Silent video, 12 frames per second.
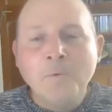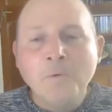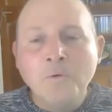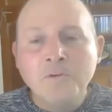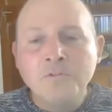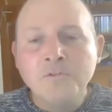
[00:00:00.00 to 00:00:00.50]

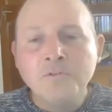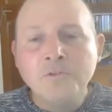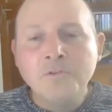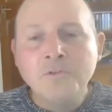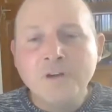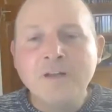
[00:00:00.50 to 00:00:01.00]
or it will
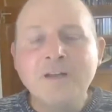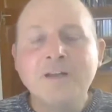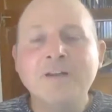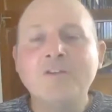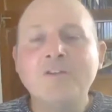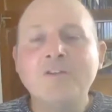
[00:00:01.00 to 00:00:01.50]

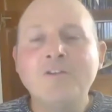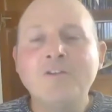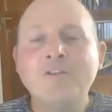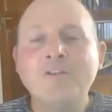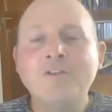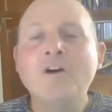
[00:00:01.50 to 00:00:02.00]
trigger
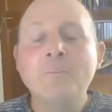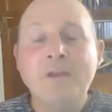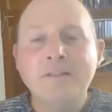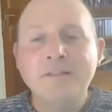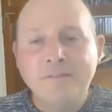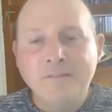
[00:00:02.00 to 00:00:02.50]
comments in
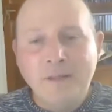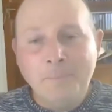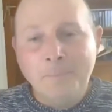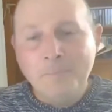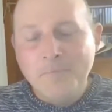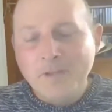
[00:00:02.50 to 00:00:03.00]
them.
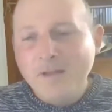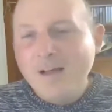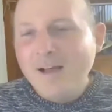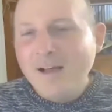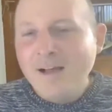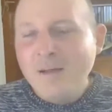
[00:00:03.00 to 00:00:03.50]

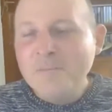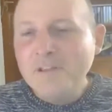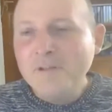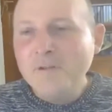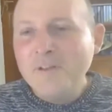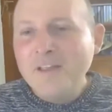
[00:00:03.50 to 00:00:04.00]
Um,
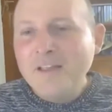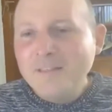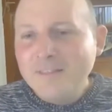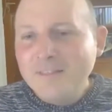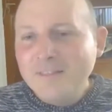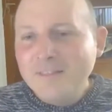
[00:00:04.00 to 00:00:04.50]
so
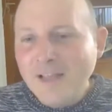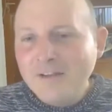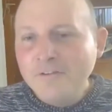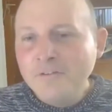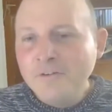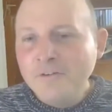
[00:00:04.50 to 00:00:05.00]

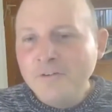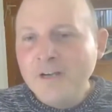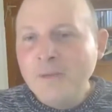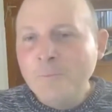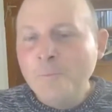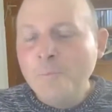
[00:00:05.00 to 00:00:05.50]
that
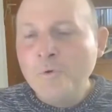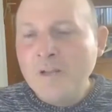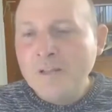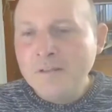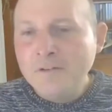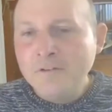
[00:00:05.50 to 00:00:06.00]
really
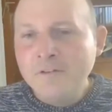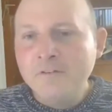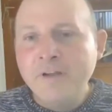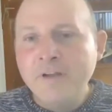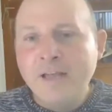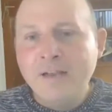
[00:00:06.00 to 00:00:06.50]
brings you to the
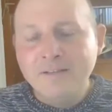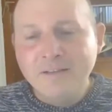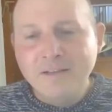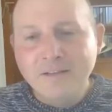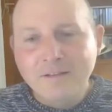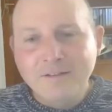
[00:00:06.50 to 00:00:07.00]

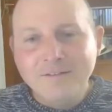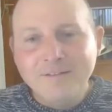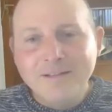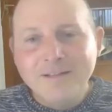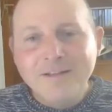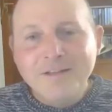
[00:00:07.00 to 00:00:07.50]
reality.
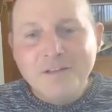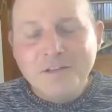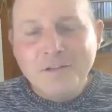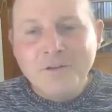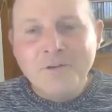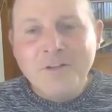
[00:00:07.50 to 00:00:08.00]

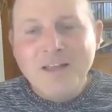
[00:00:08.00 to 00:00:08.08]
So